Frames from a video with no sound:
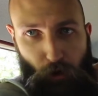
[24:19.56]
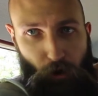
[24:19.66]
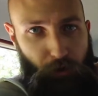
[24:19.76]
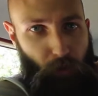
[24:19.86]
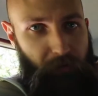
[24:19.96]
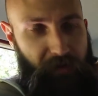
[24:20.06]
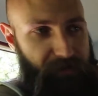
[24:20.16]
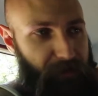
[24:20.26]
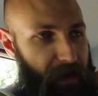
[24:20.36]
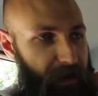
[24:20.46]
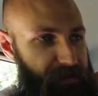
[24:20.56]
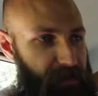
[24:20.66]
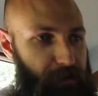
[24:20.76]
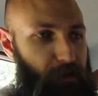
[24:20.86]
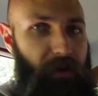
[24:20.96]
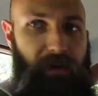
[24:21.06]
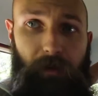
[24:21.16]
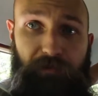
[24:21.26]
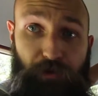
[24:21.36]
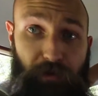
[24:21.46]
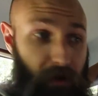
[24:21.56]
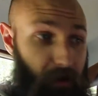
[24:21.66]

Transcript: own one of these vans and you ended up doing a